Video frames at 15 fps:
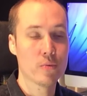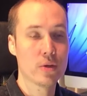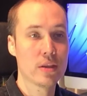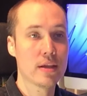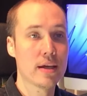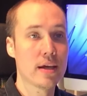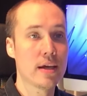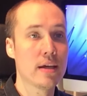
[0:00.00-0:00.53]

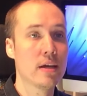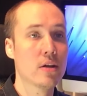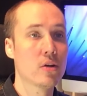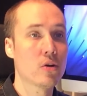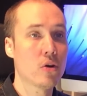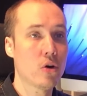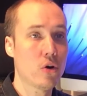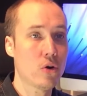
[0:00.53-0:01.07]
with a
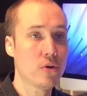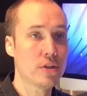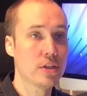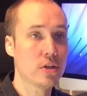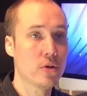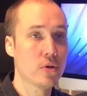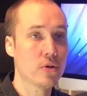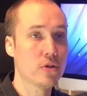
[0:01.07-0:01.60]

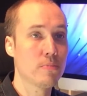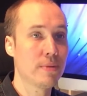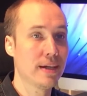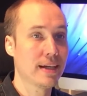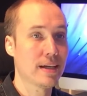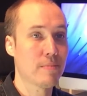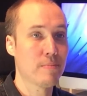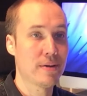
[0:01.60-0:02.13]
cardioid
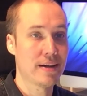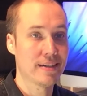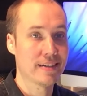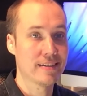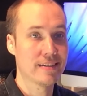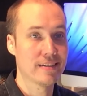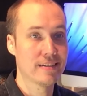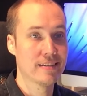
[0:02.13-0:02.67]
pickup
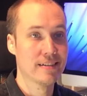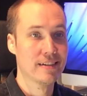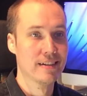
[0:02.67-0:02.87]
pattern.